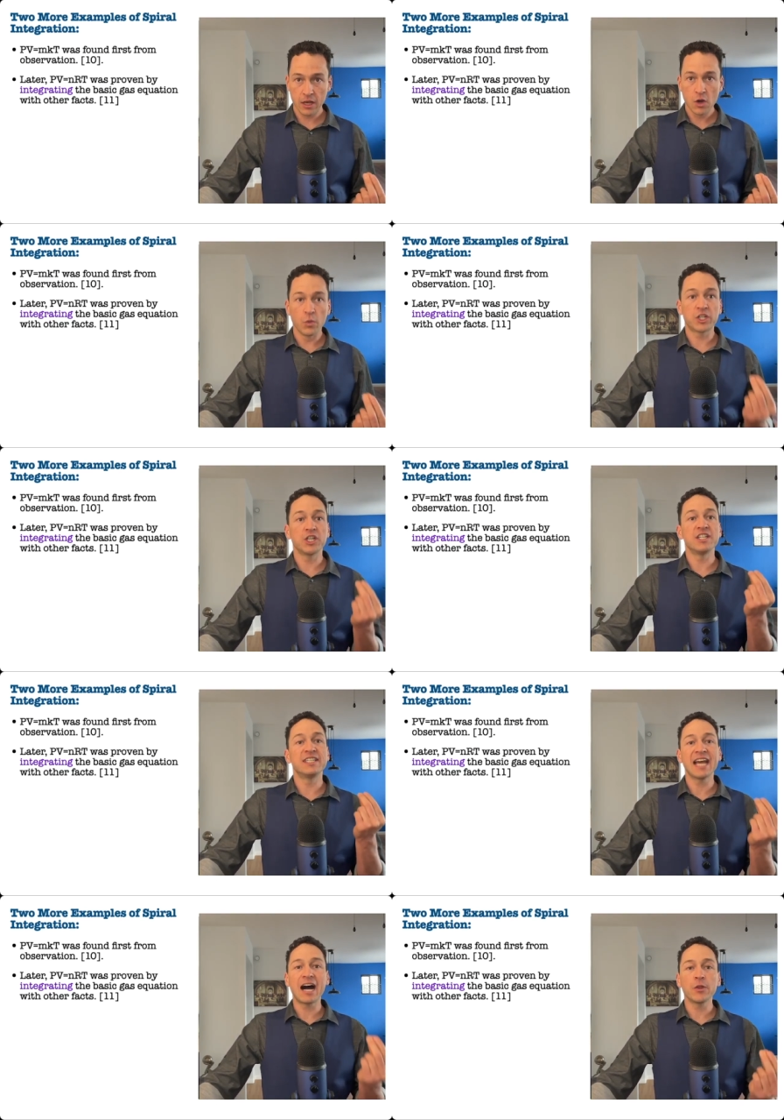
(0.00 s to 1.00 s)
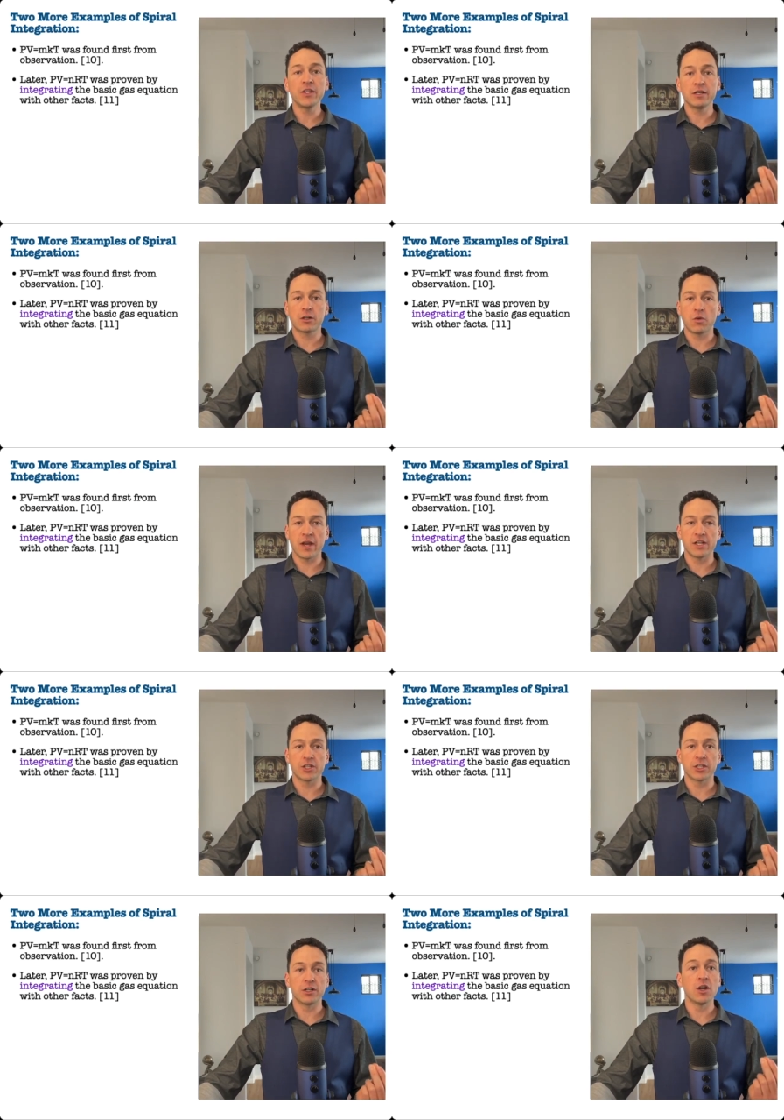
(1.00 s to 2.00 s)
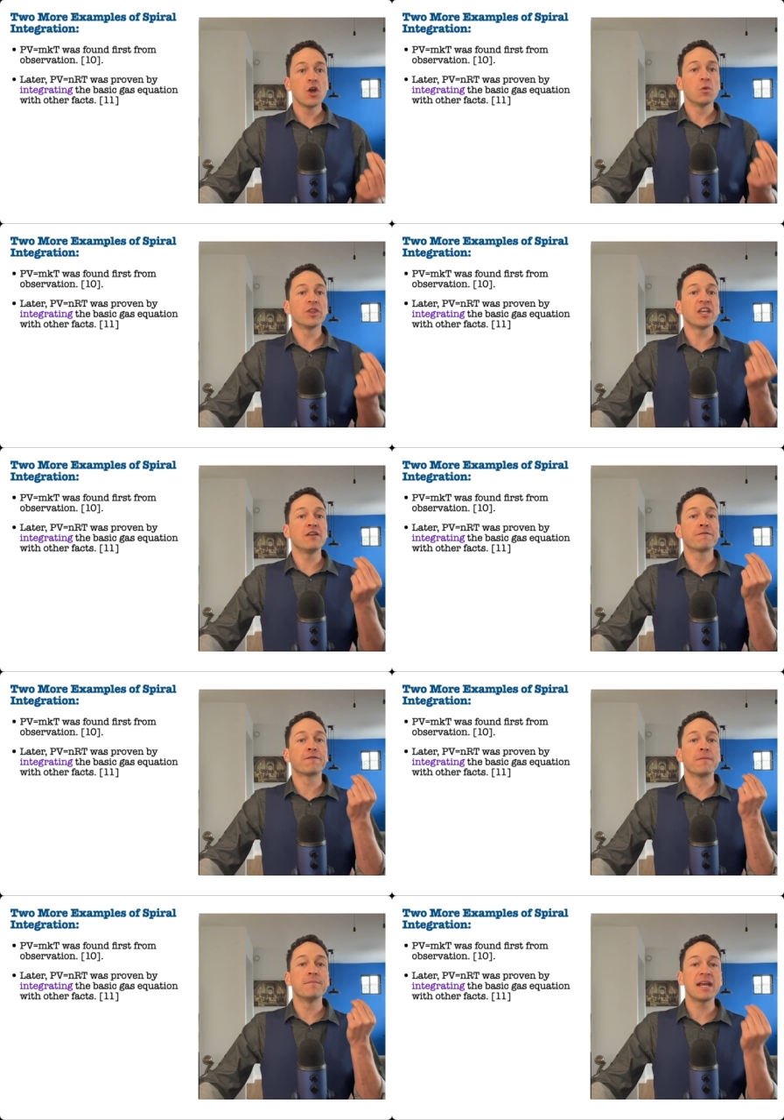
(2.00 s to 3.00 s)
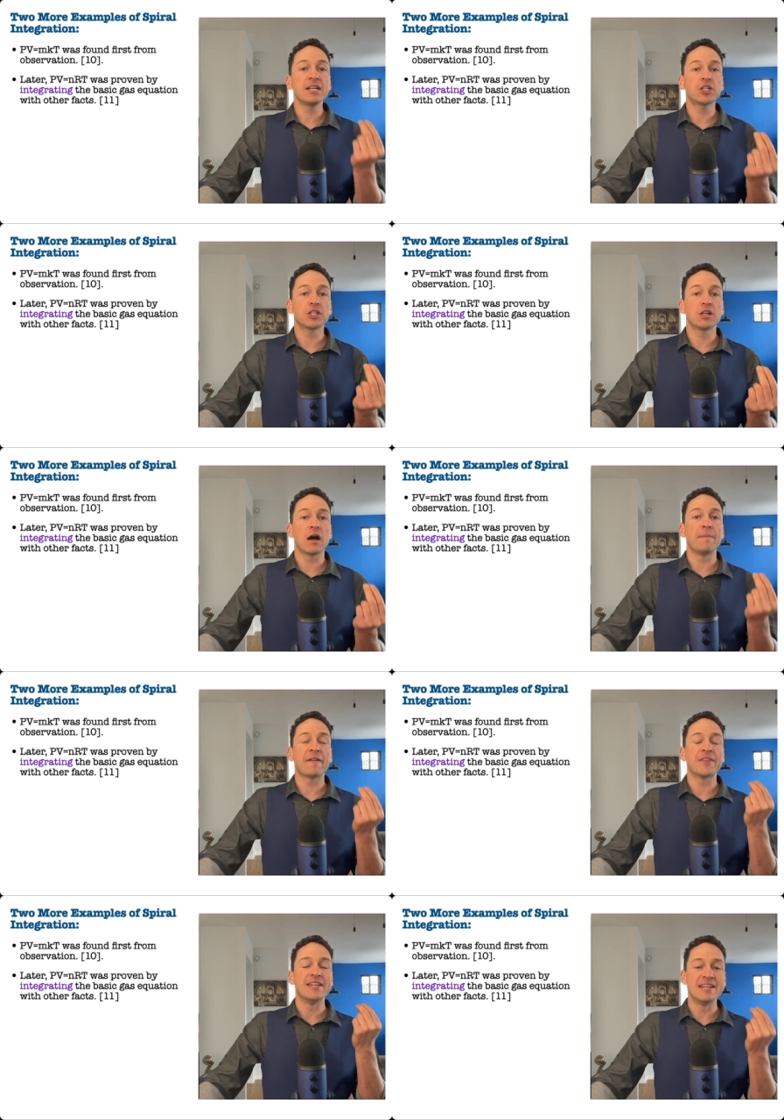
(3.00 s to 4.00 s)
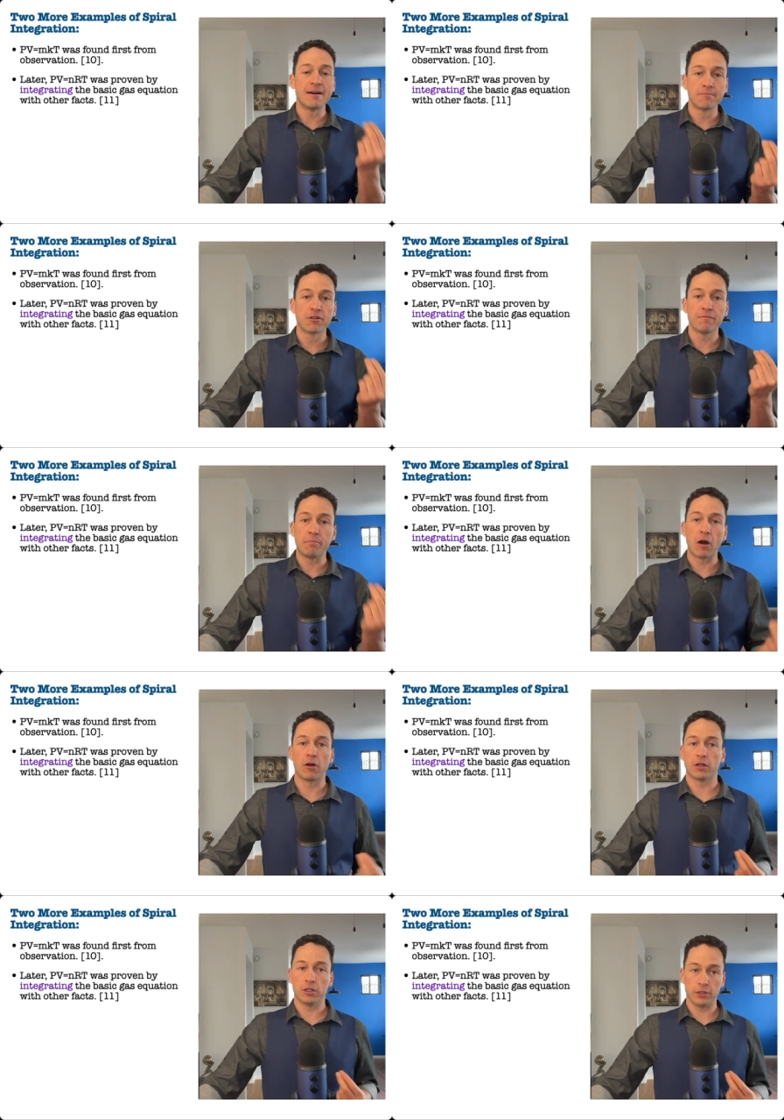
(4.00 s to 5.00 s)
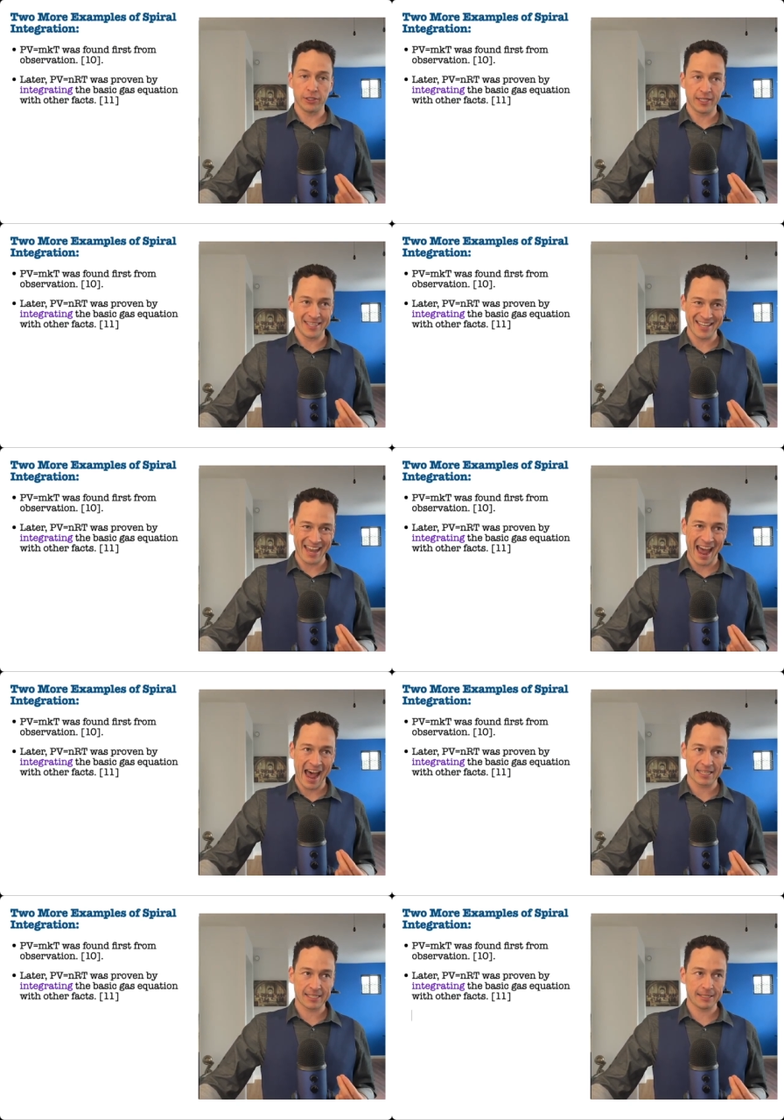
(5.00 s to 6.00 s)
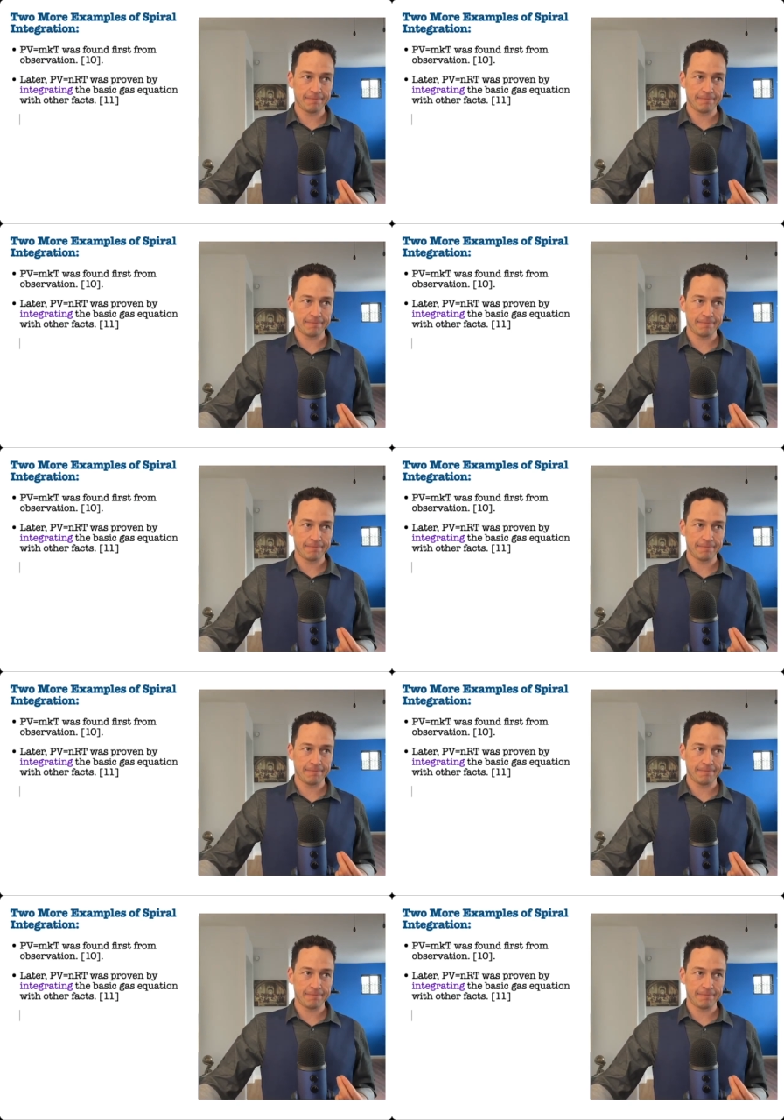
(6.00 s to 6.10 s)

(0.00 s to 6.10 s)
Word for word: which endowed the equation with information about the number of particles in the gas.